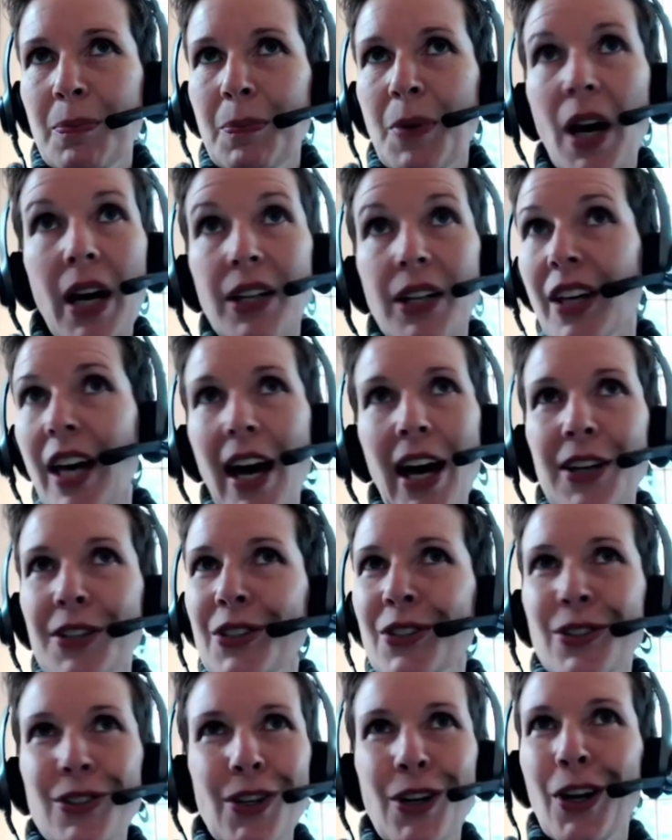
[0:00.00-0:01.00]

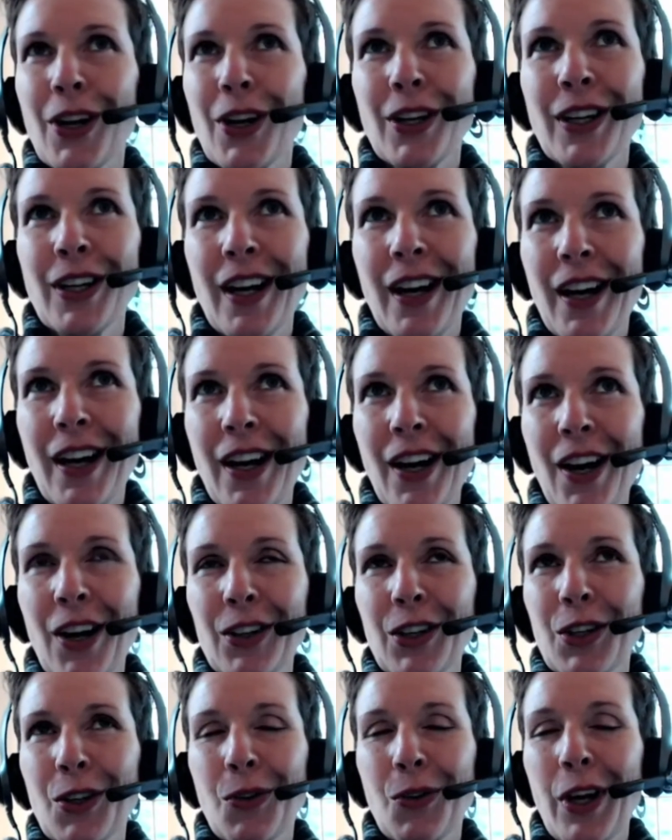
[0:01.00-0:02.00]
podcasts
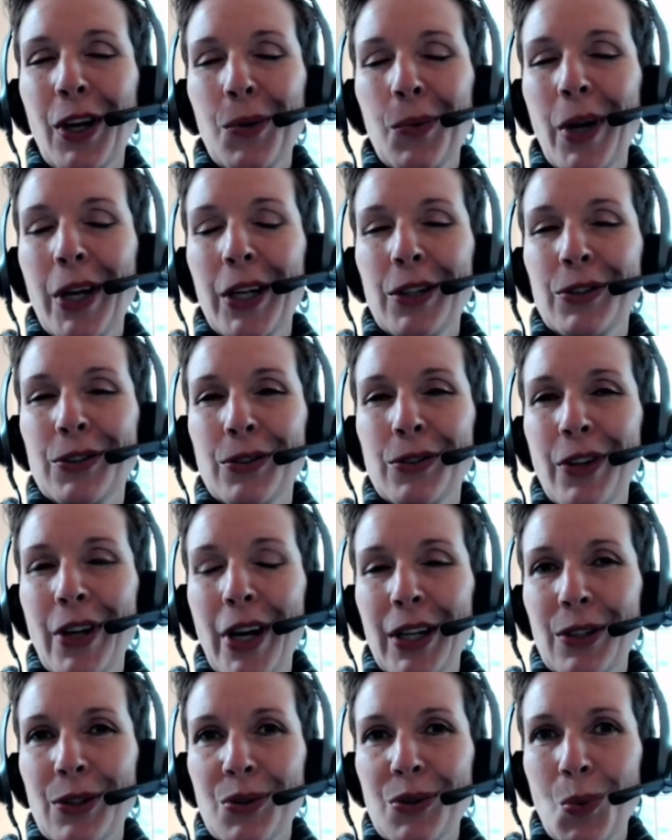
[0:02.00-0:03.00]
are a great way to do
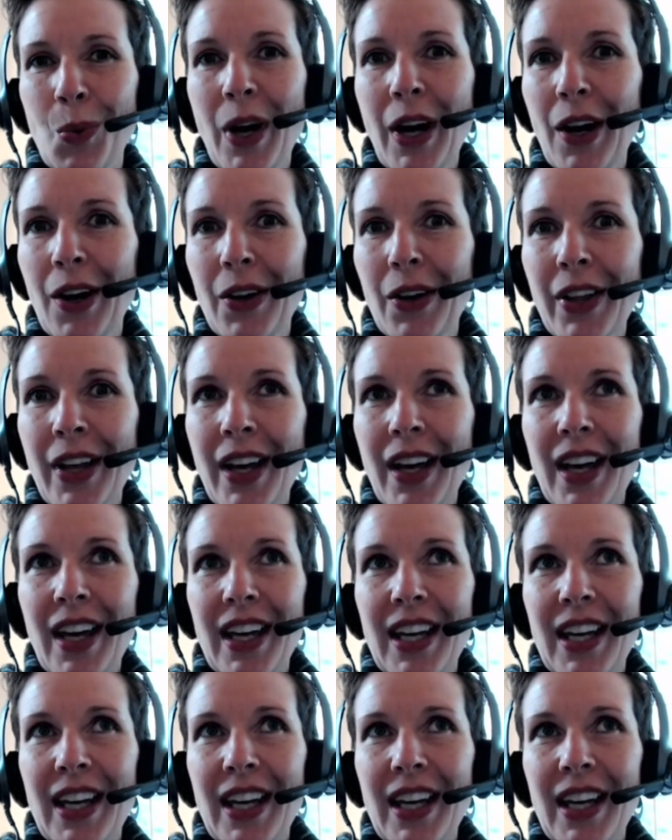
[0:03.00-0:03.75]
that as well.